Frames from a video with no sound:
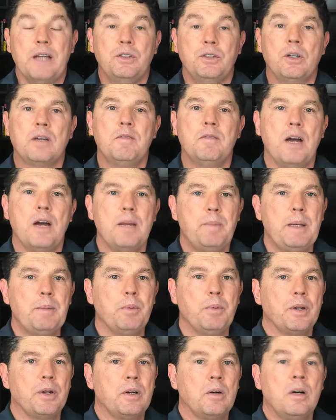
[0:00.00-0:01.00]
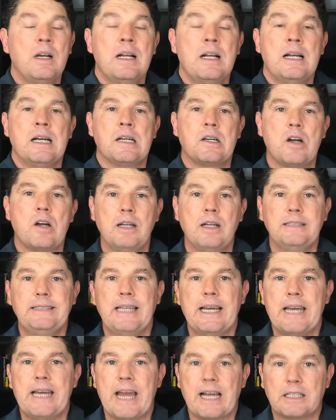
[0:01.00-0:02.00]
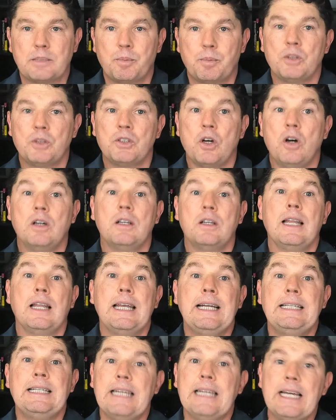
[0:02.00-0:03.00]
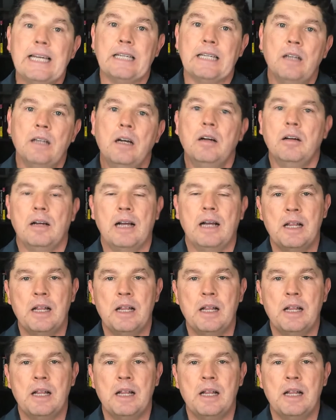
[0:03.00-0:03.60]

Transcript: So you can find people that are content experts on LinkedIn,